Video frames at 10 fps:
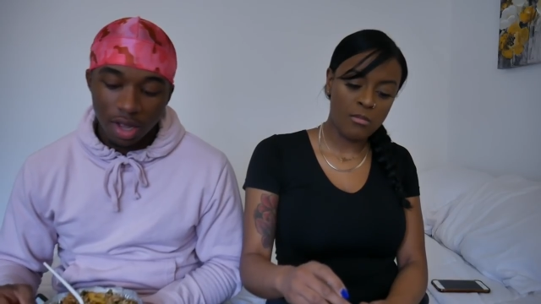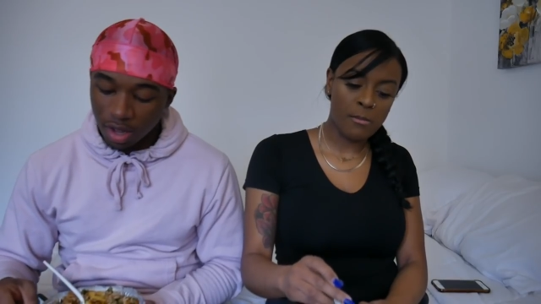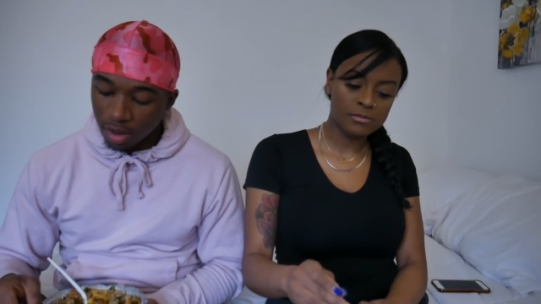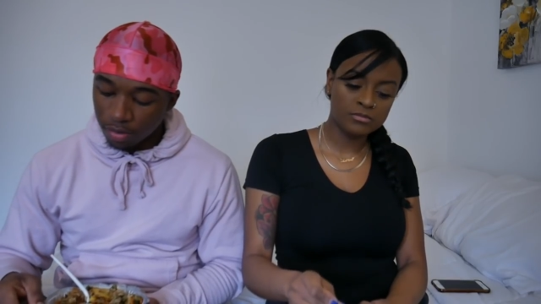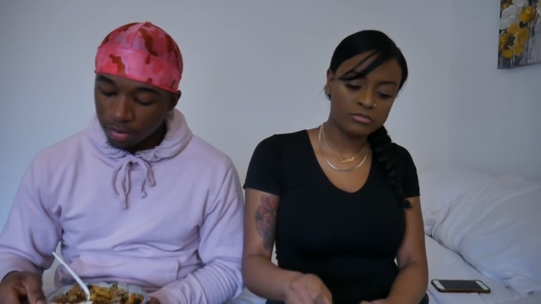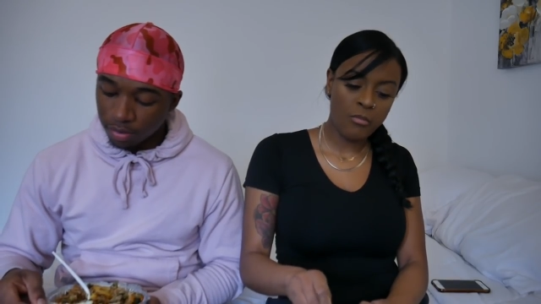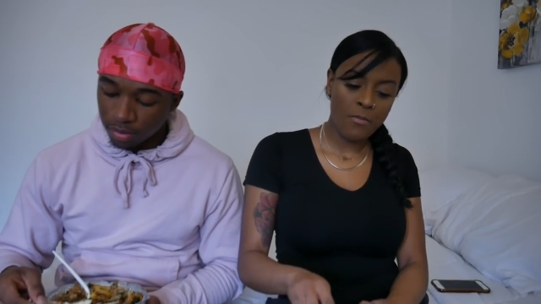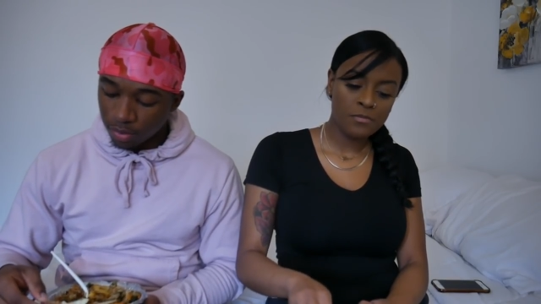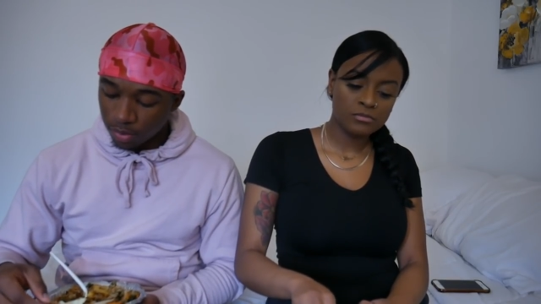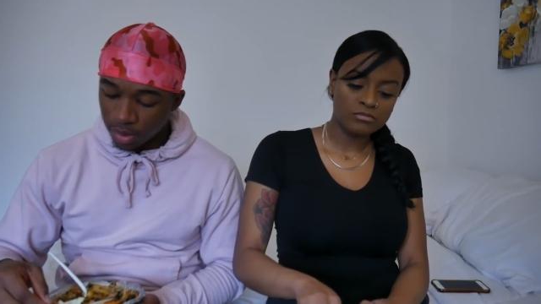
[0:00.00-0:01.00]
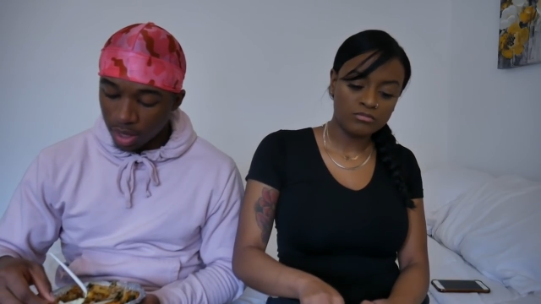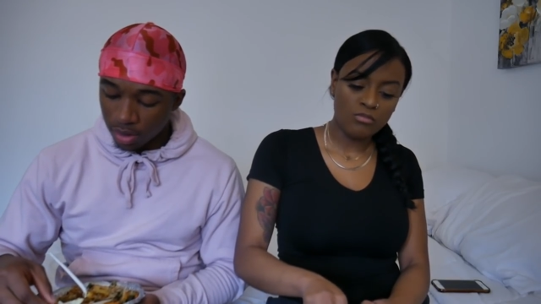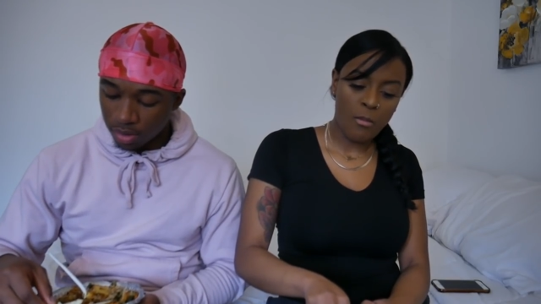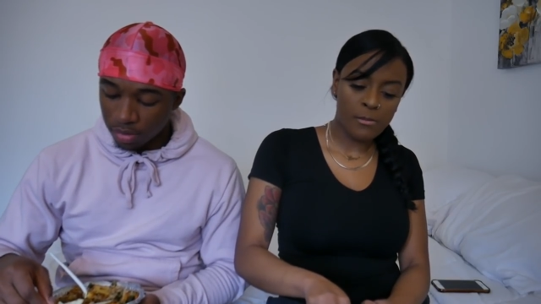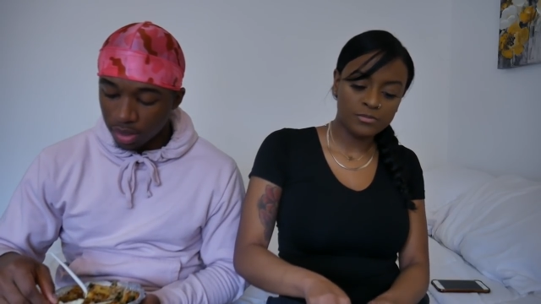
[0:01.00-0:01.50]
Speaker 1: Um, like
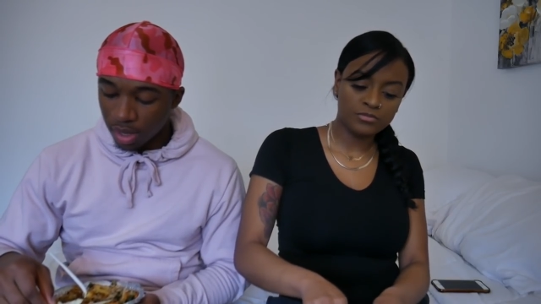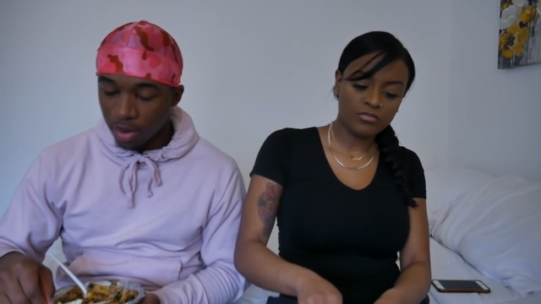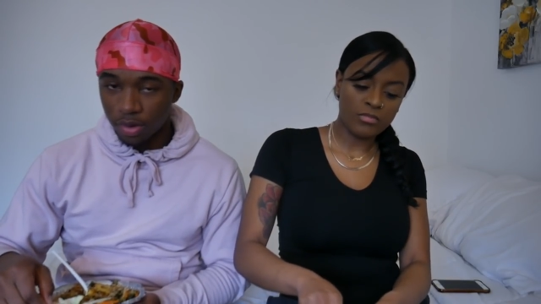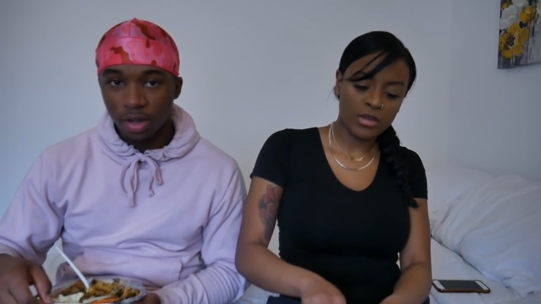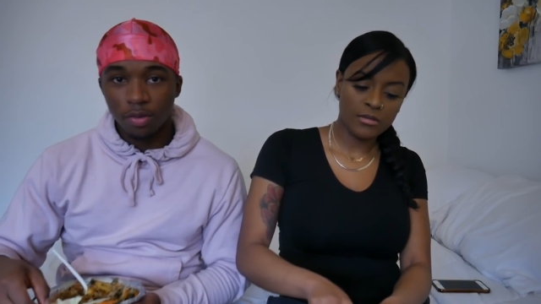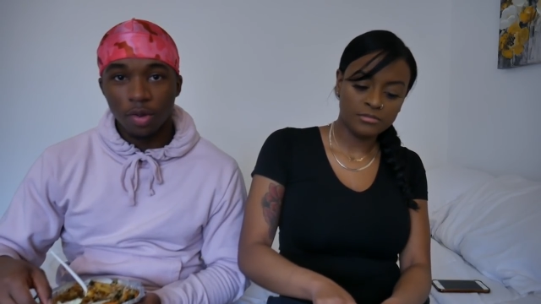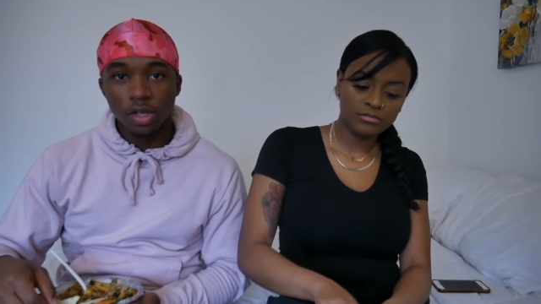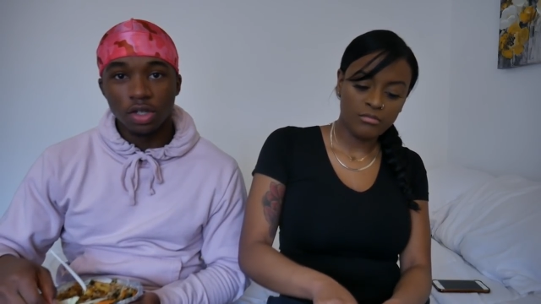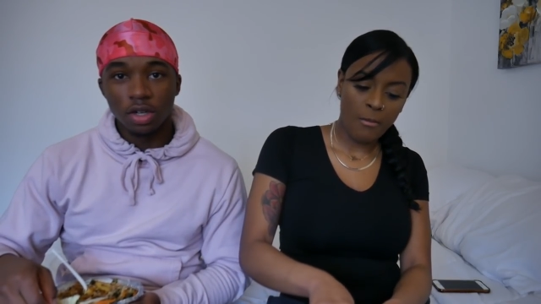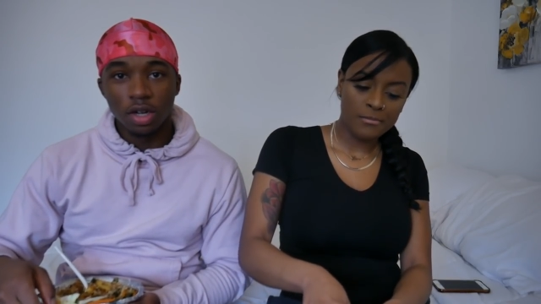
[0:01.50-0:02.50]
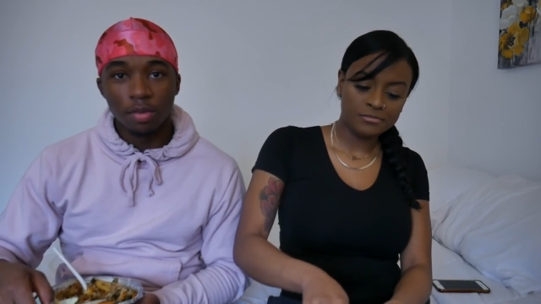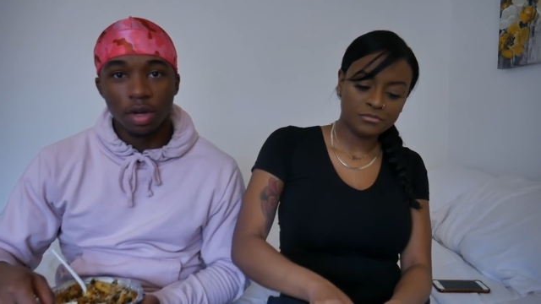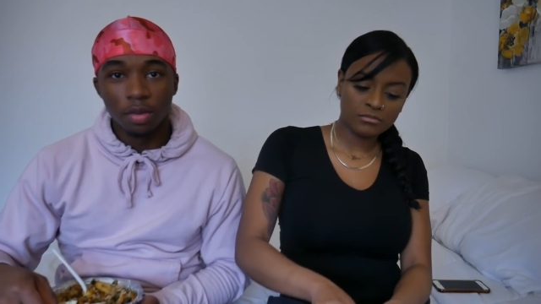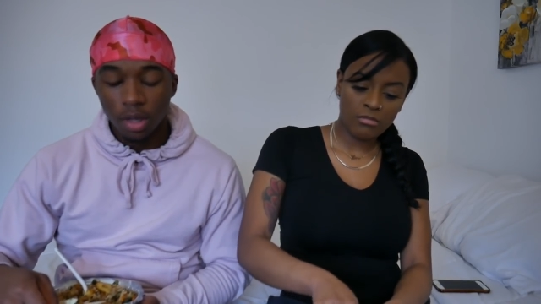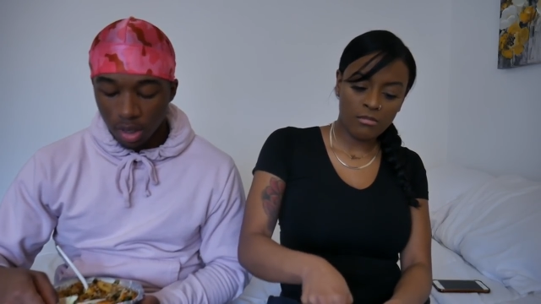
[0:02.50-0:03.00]
on the monkey app, when like a white John come up,